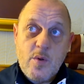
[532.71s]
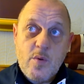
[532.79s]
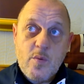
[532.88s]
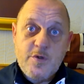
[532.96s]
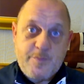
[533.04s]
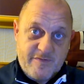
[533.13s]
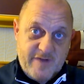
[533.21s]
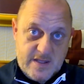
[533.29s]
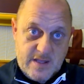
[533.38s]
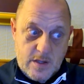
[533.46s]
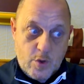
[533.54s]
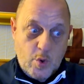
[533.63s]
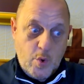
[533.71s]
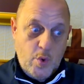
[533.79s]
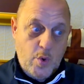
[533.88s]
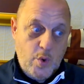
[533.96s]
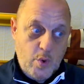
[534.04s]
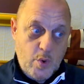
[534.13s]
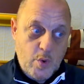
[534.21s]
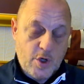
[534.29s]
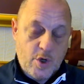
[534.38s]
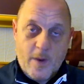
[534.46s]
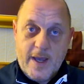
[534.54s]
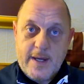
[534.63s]
was provided to
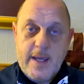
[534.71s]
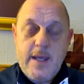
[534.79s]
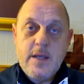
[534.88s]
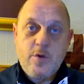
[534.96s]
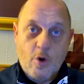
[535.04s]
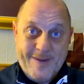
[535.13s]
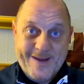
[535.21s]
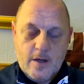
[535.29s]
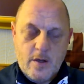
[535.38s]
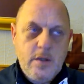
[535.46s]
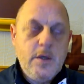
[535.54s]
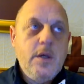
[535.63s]
inquiry, not by her,